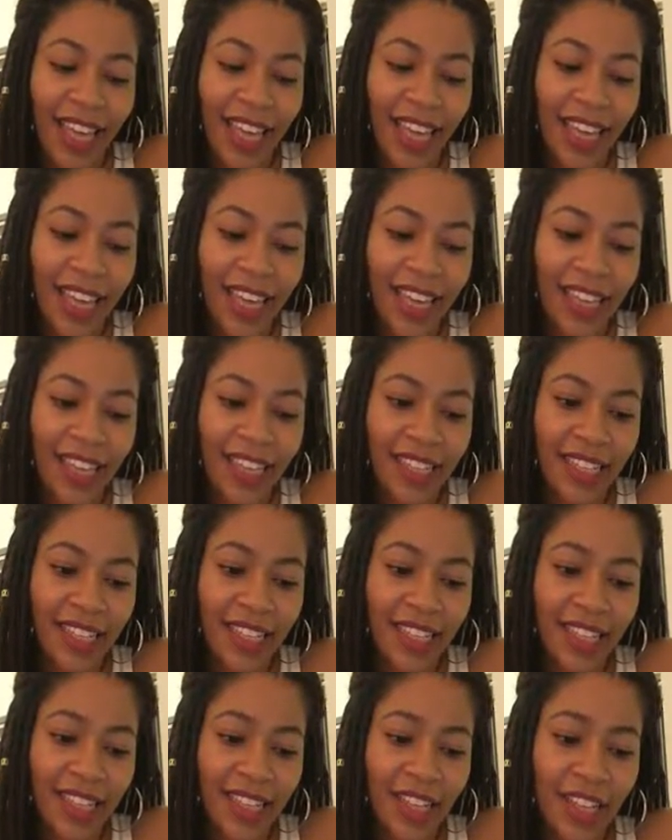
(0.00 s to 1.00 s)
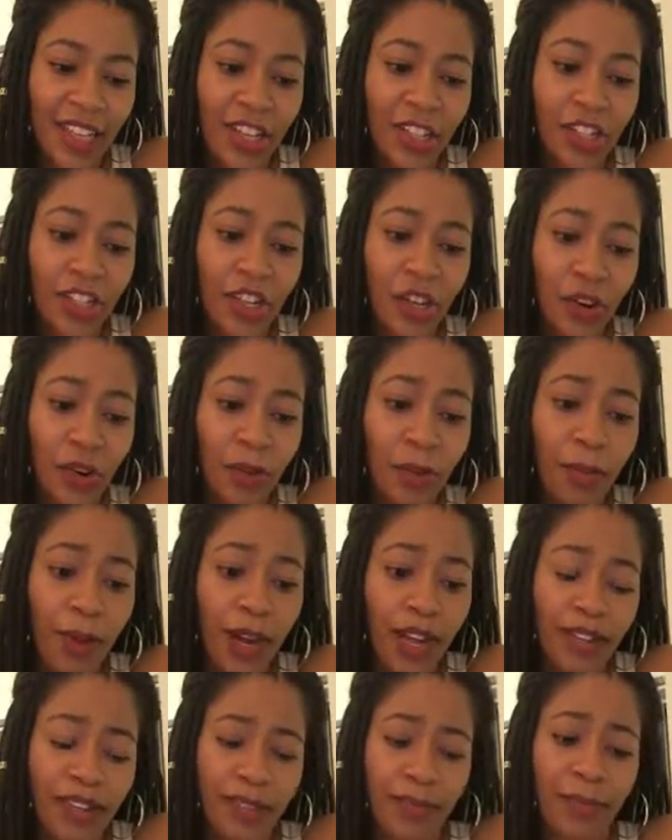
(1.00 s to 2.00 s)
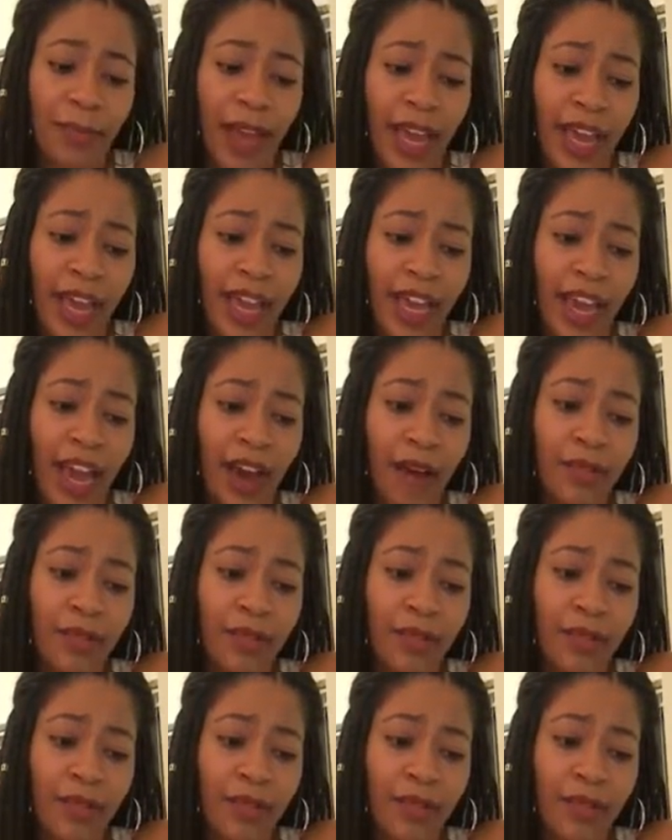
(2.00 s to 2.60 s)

is, 2 months back,